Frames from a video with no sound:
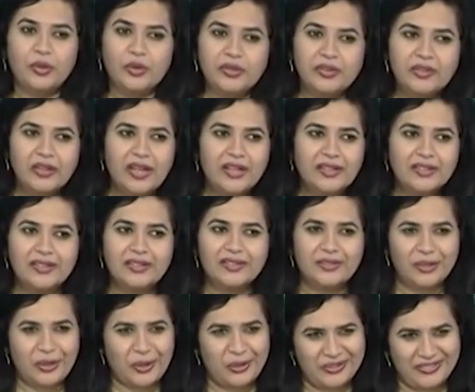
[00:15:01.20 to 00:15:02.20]
Mozart
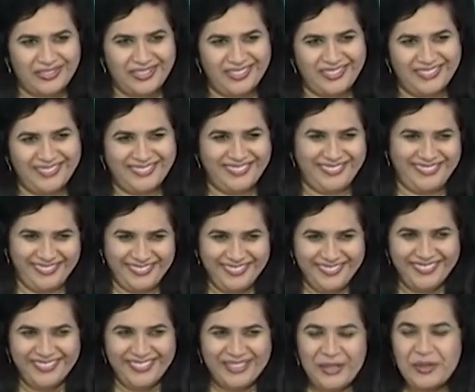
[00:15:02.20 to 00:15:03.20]
is not,
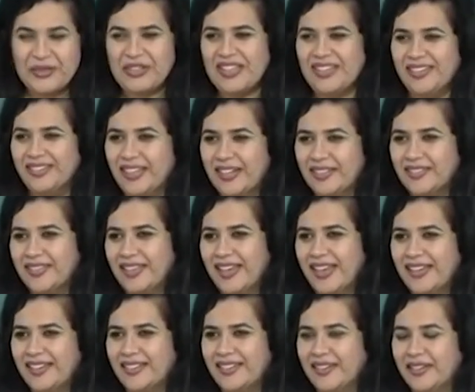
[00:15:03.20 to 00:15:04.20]
okay, that is the
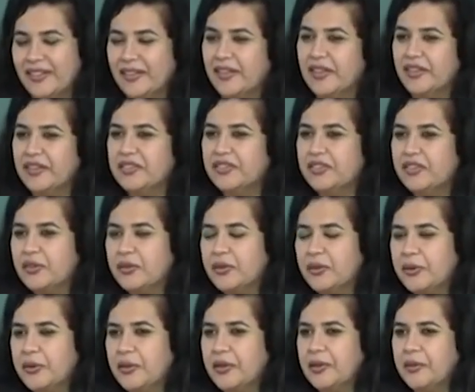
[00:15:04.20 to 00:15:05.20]
idea.
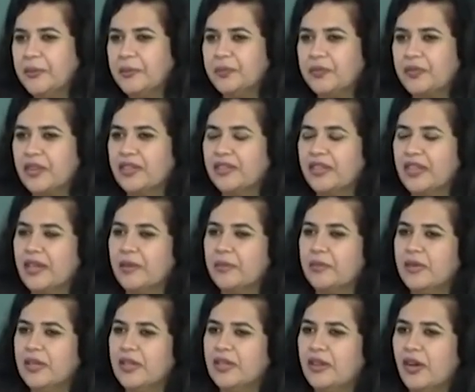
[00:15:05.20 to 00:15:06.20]
So, um,
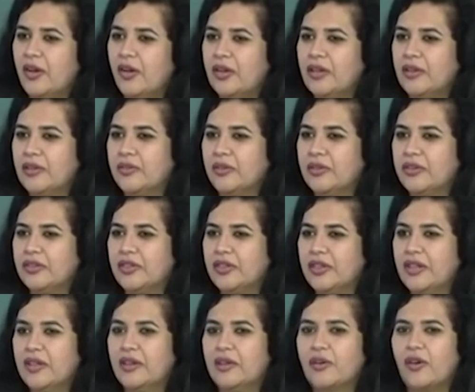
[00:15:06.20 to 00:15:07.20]
same in Hollywood,
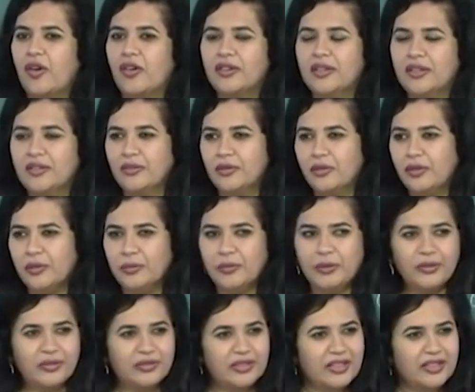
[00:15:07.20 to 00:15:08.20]
rock and roll
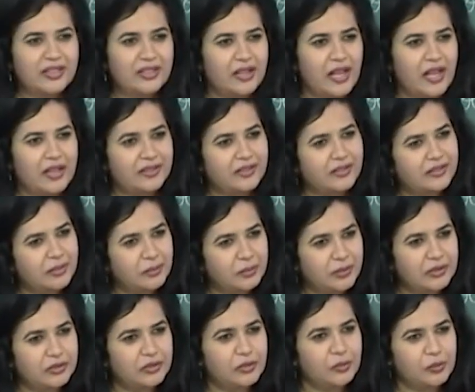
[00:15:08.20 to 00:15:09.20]
music
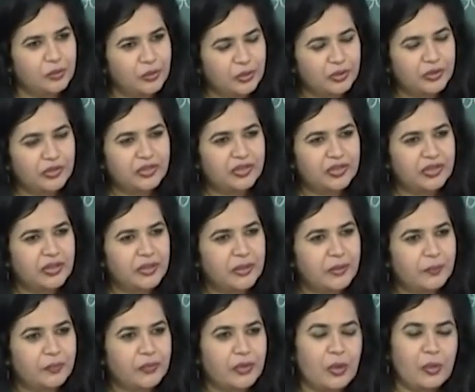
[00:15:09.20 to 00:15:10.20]
accessible to most,
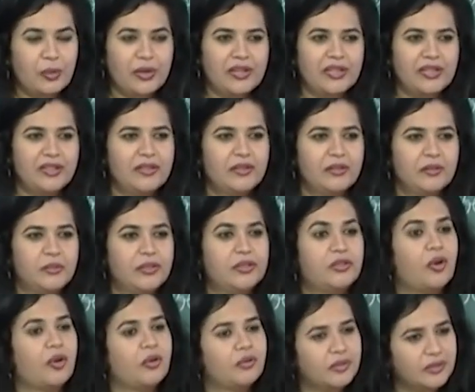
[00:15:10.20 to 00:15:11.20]
whereas
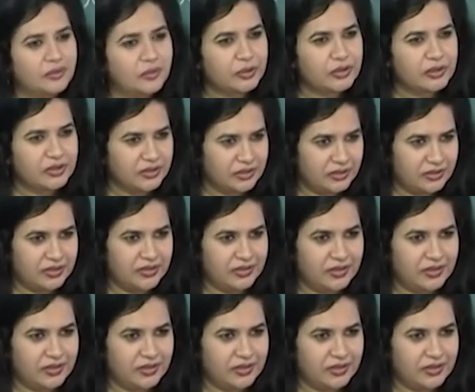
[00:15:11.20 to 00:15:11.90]
Beethoven would not,